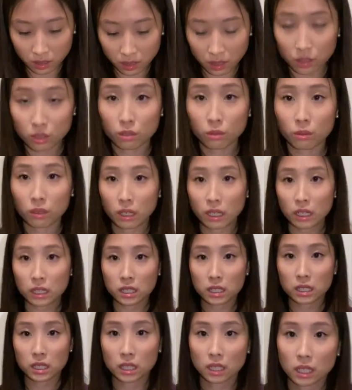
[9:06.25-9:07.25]
It's so
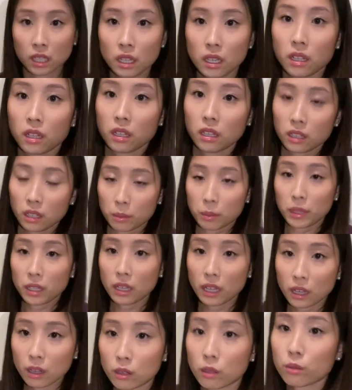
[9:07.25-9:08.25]
nice. Let me
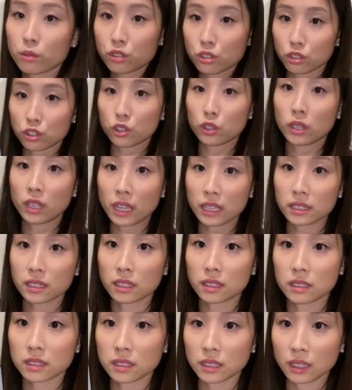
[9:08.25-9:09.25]
get closer so you guys
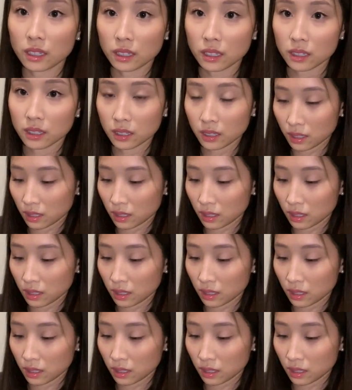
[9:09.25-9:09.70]
can see